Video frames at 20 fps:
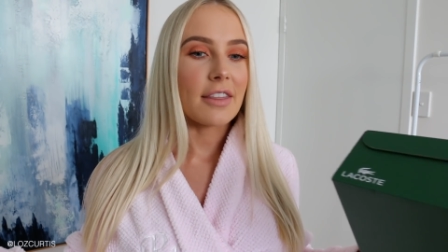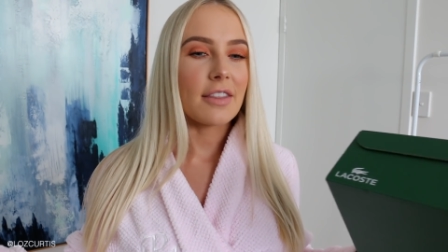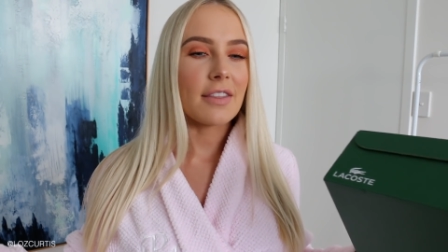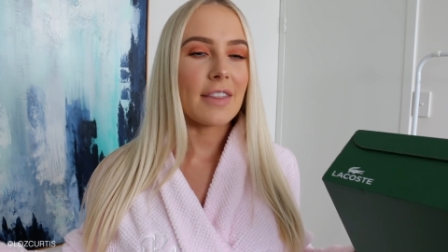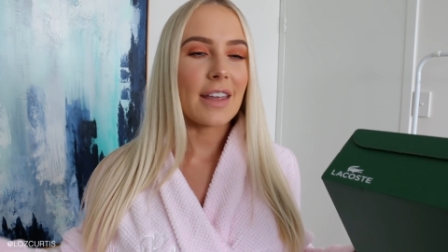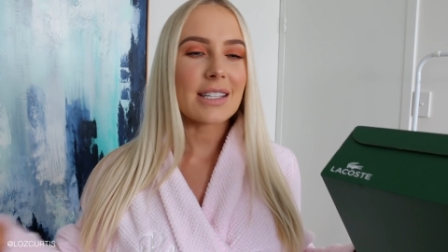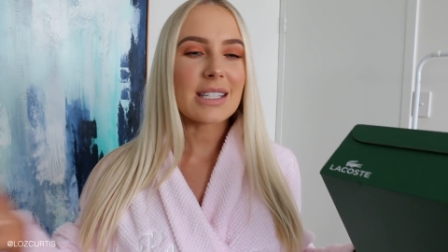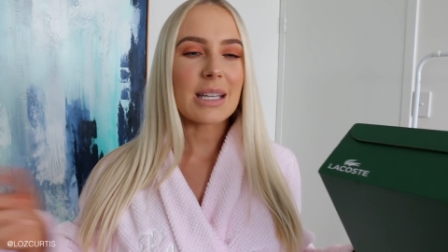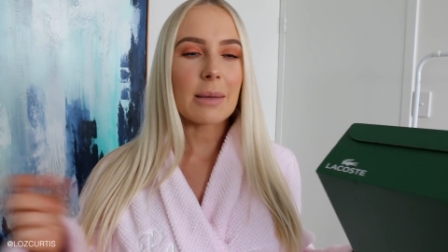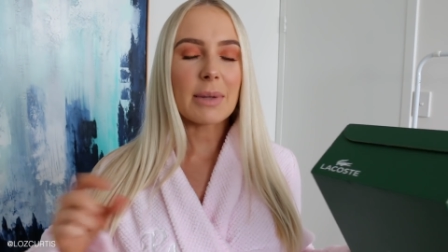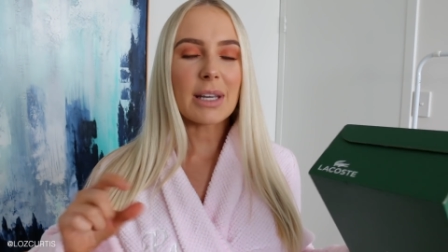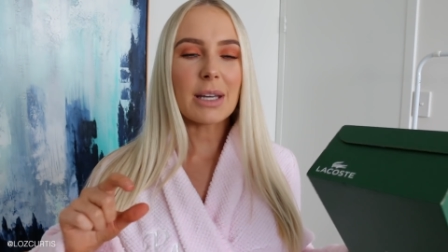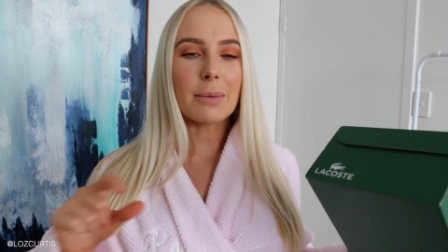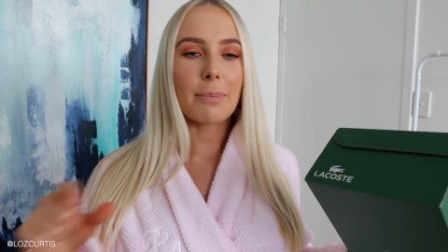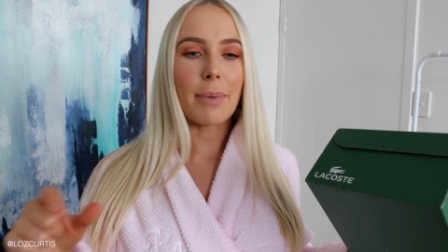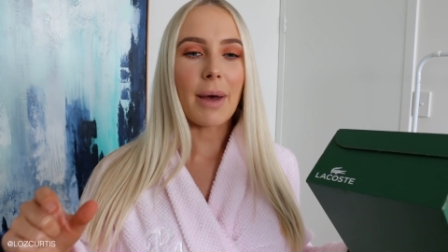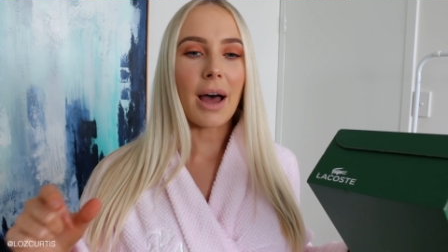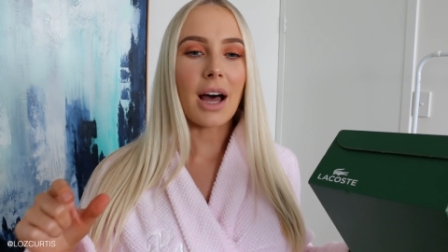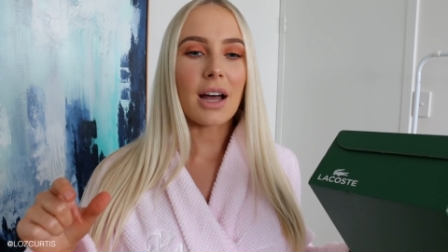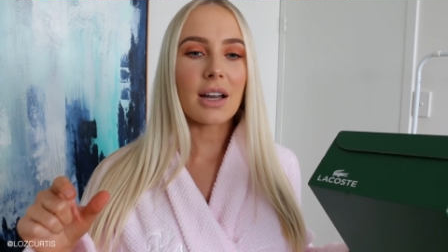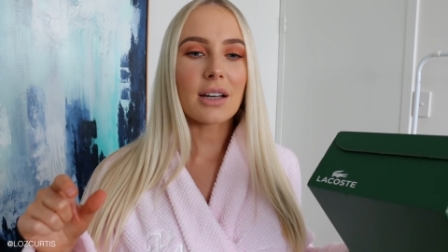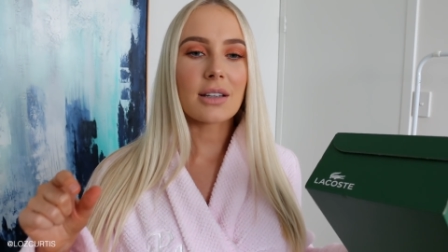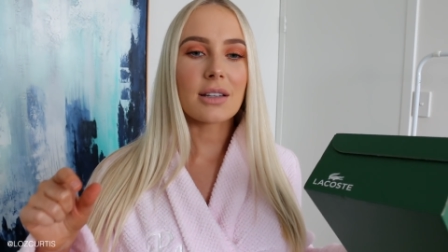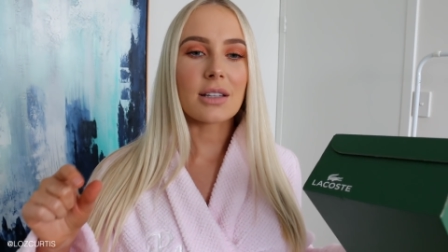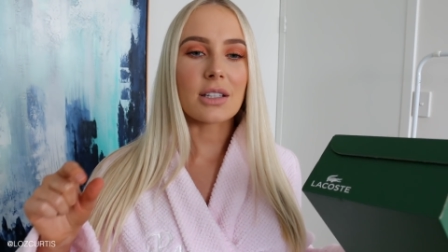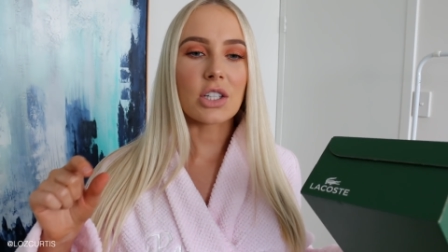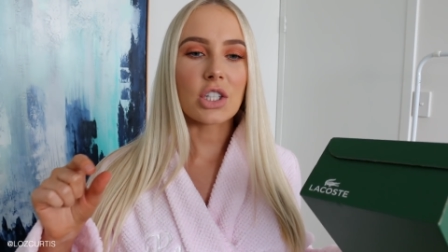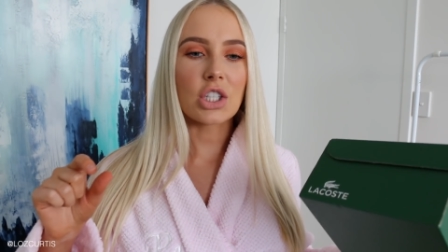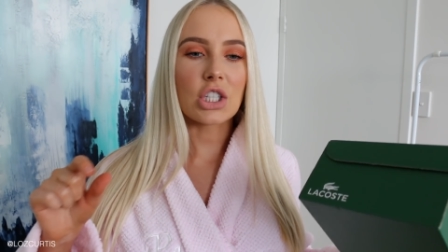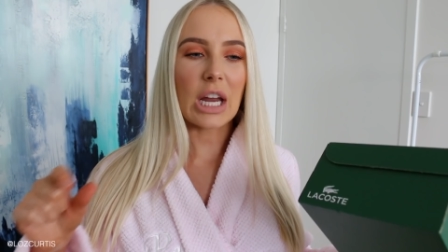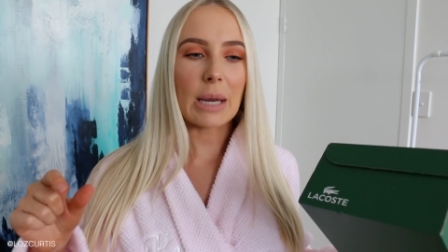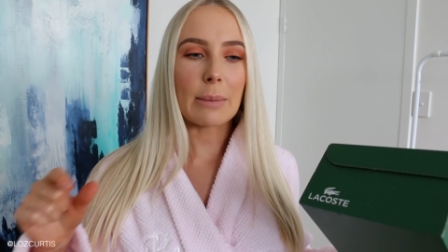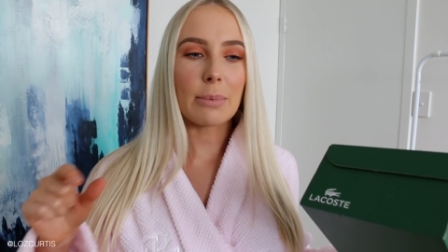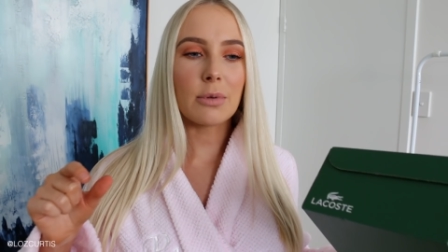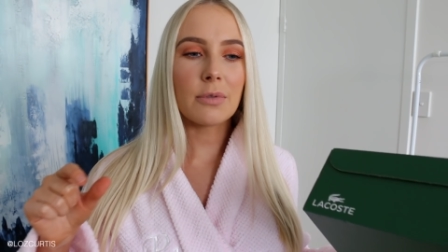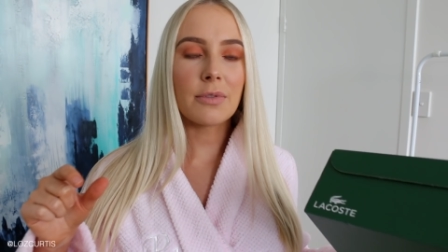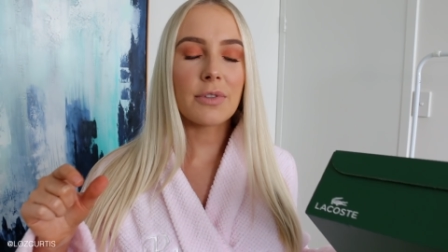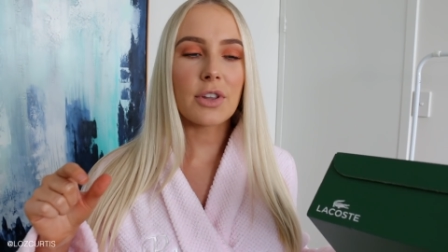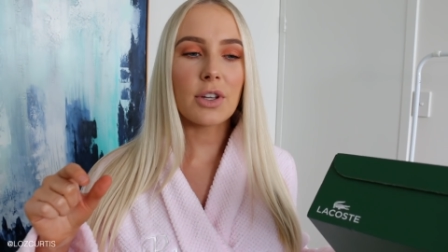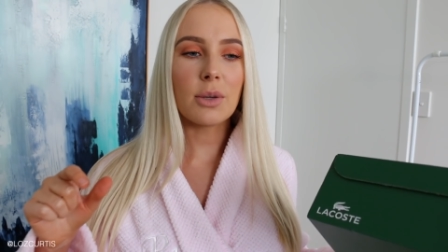there's something about the
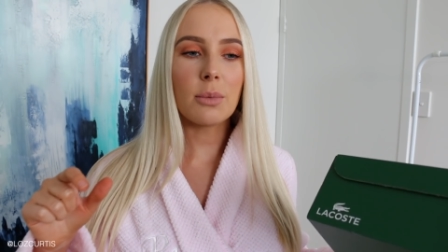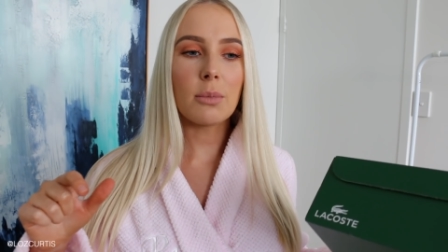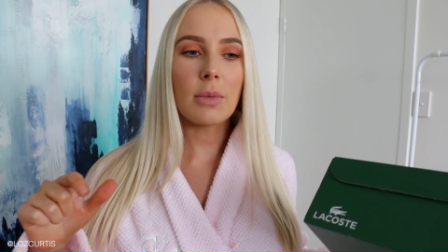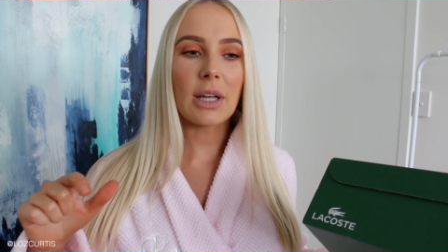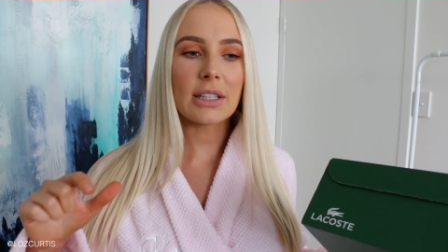shape of them.